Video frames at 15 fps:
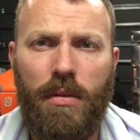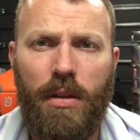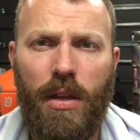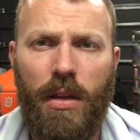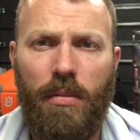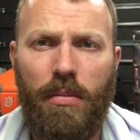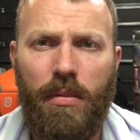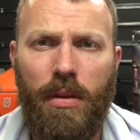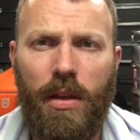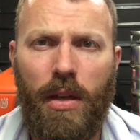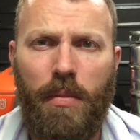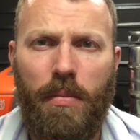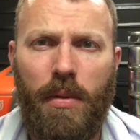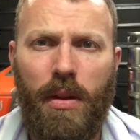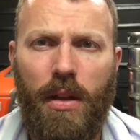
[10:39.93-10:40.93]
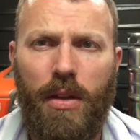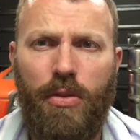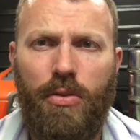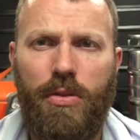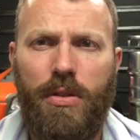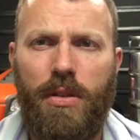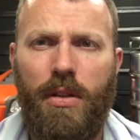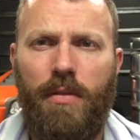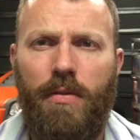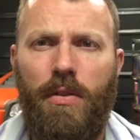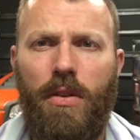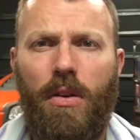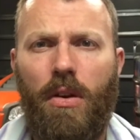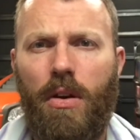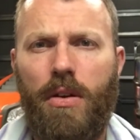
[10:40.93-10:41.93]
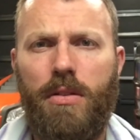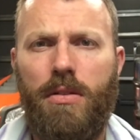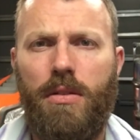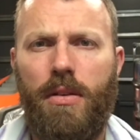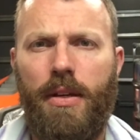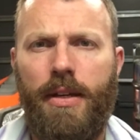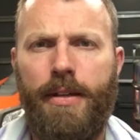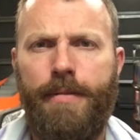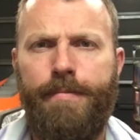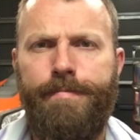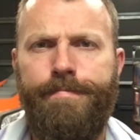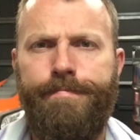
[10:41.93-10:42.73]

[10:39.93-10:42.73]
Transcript: keep it interesting for you guys. I